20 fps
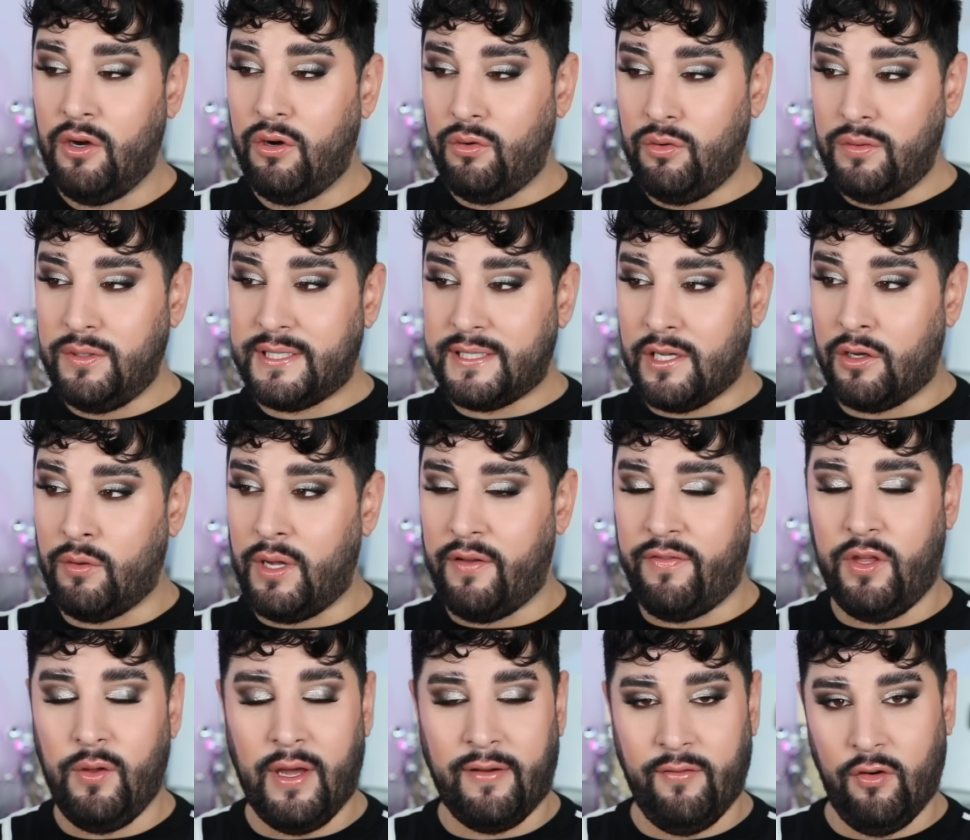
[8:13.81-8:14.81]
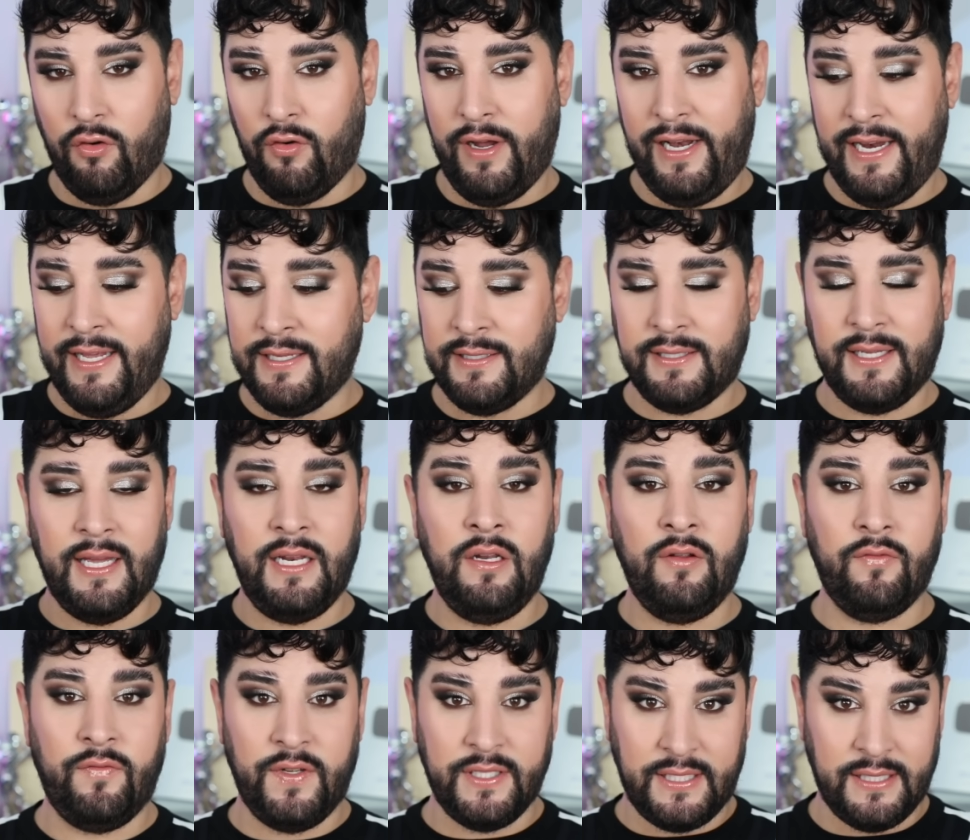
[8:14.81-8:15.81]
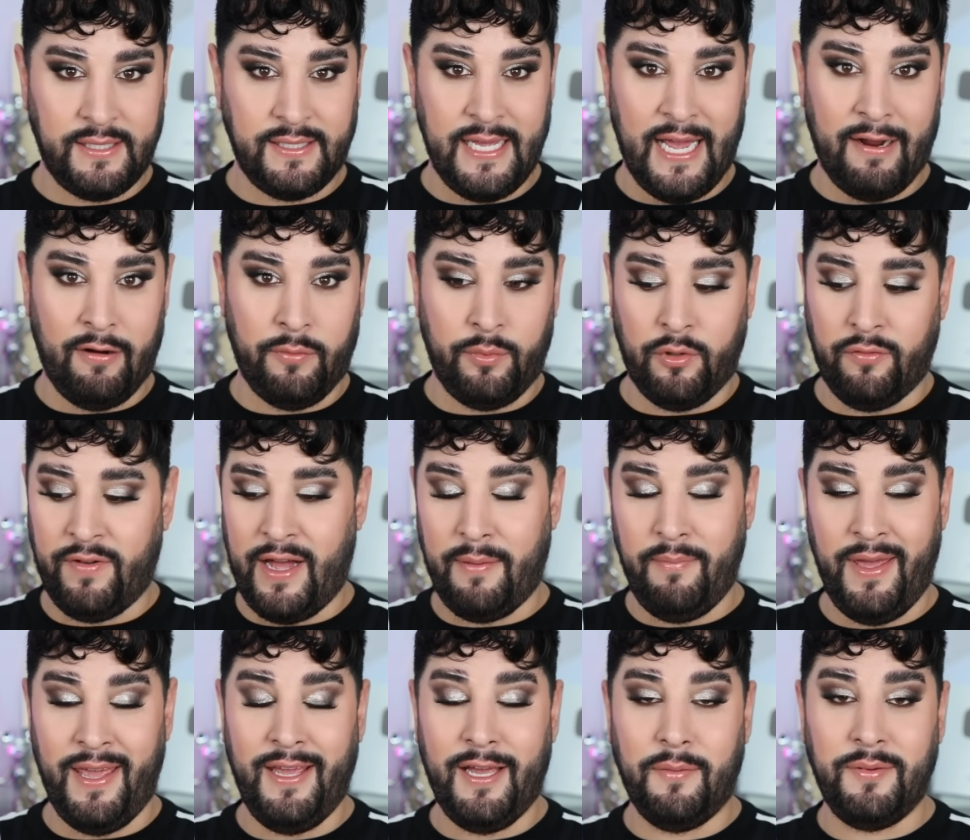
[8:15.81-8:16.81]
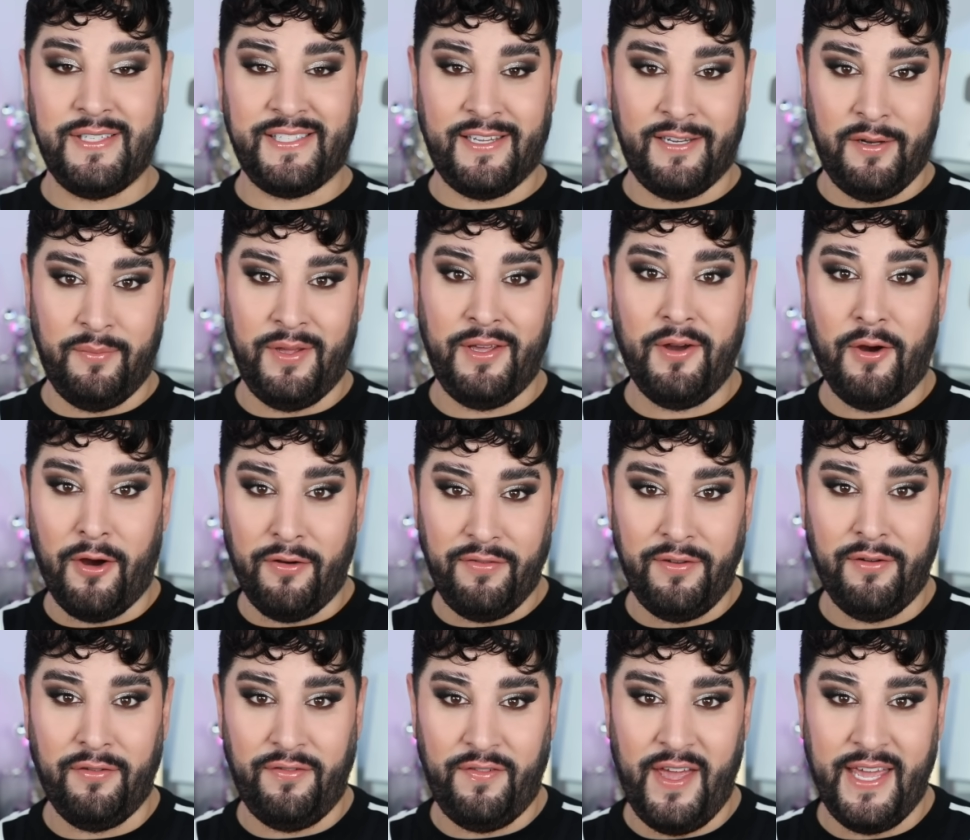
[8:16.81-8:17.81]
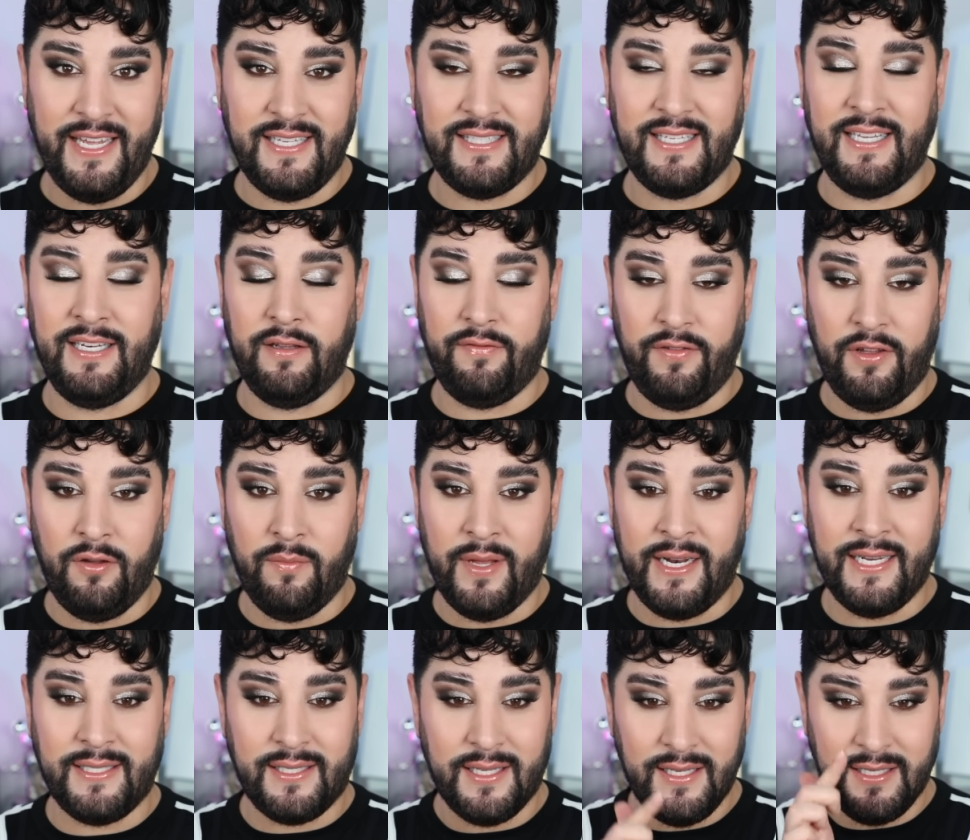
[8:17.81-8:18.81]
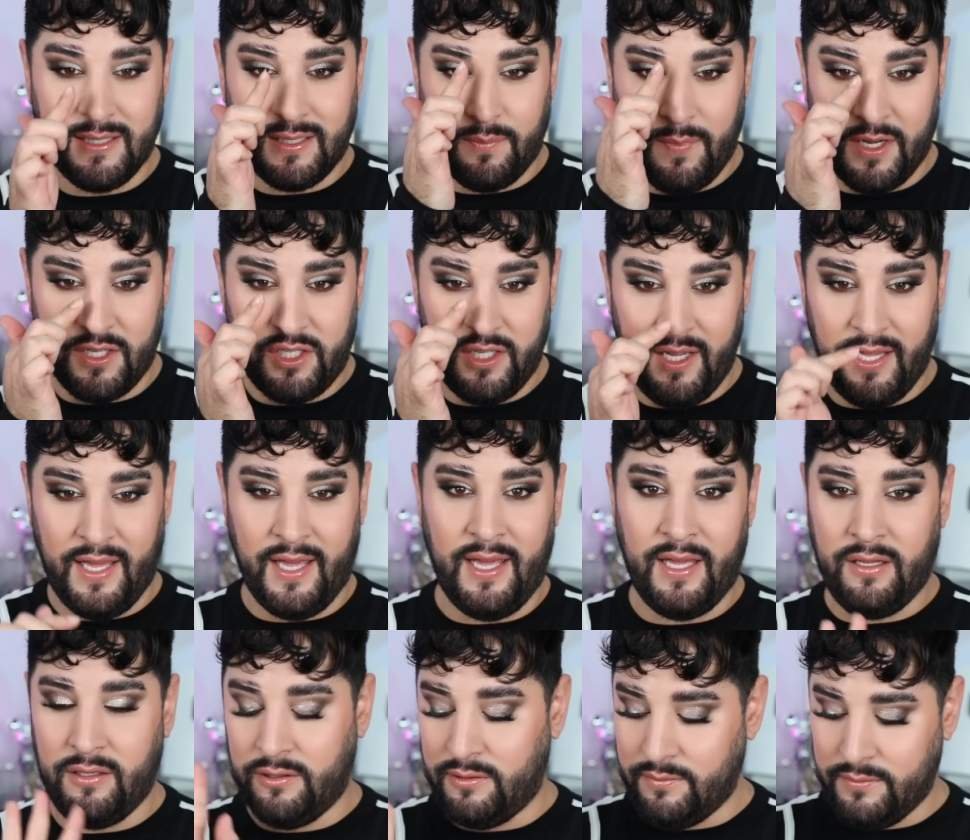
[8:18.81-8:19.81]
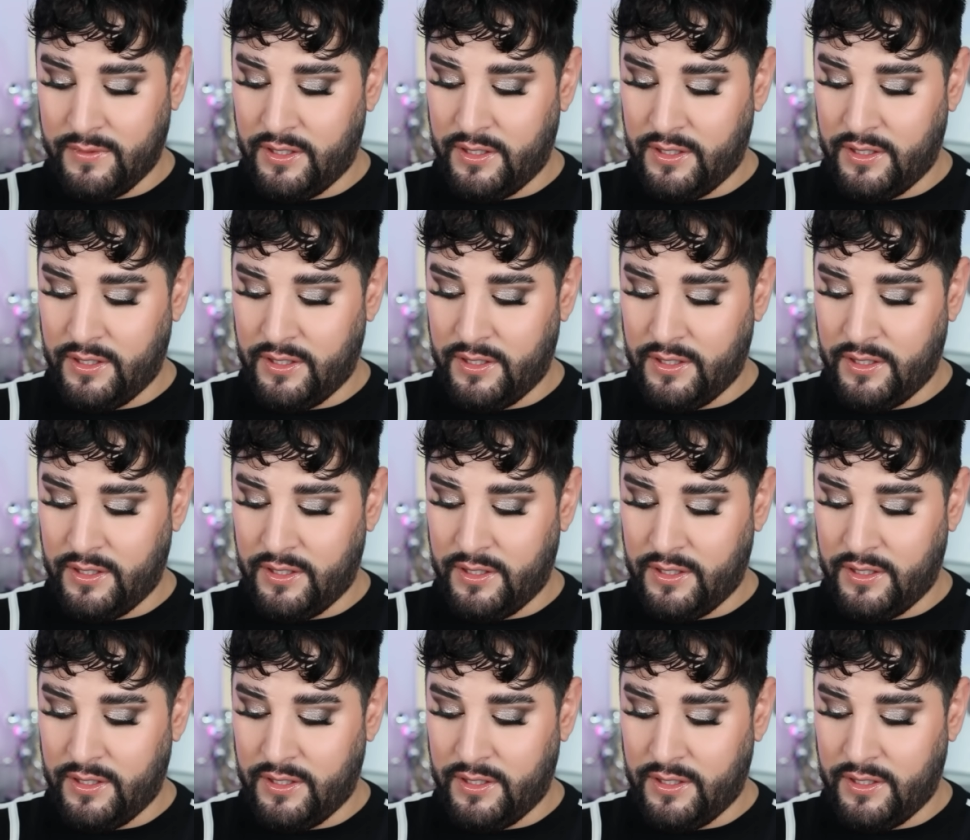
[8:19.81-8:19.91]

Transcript: Also, if you have oilier skin, this is terrible. That makeup is going to be off your face in a few minutes, especially here.